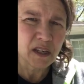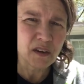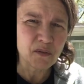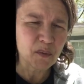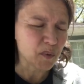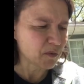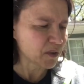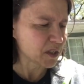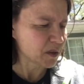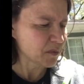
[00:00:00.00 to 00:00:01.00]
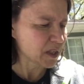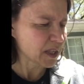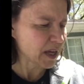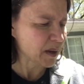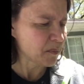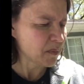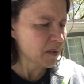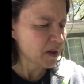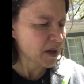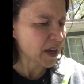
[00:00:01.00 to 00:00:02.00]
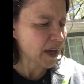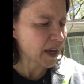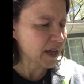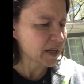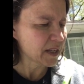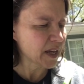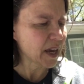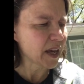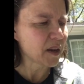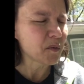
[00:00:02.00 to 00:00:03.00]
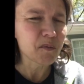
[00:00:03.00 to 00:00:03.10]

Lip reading: if you're proficient with them and can